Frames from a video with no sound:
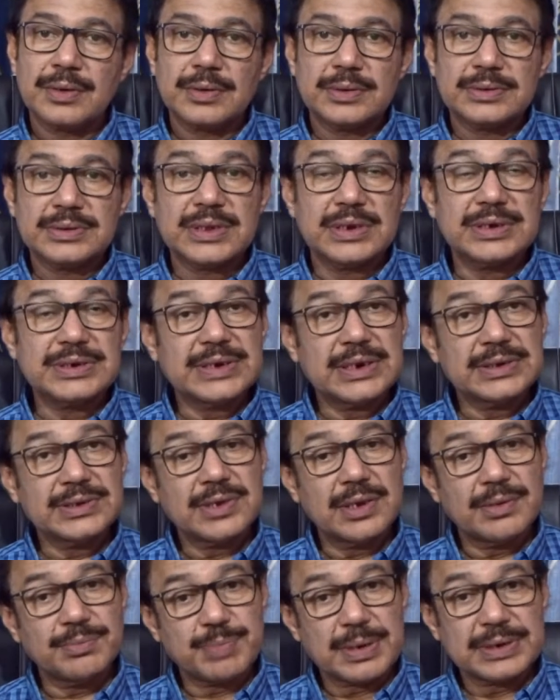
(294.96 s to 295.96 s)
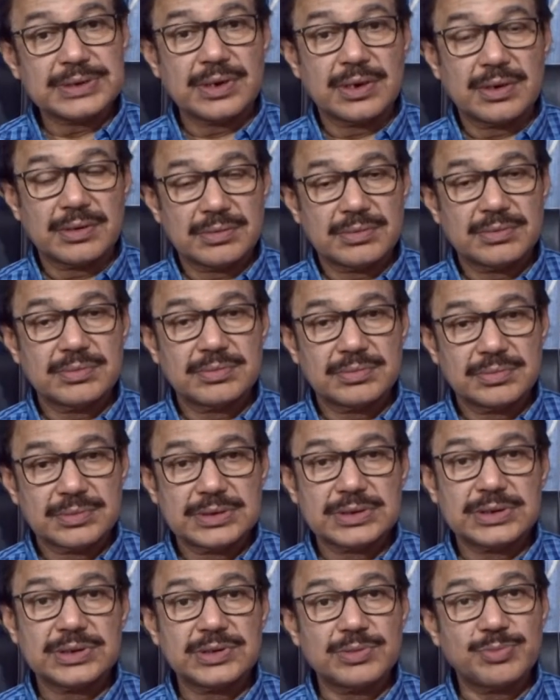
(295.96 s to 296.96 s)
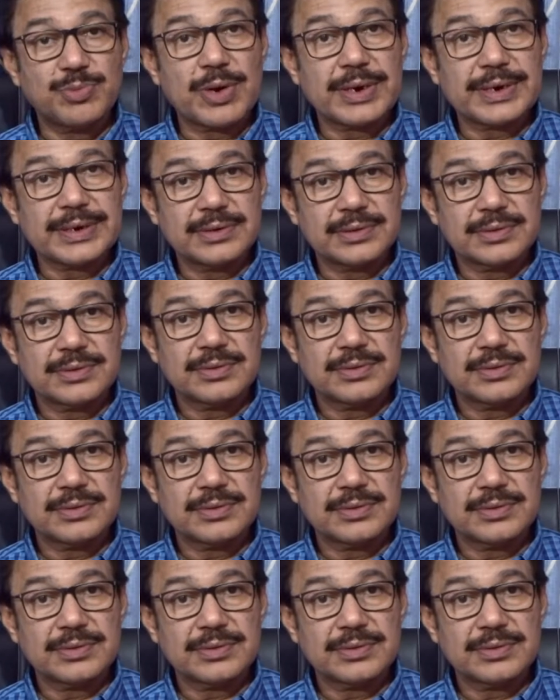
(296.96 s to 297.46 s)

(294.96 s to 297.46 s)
The retention puzzle, which is important.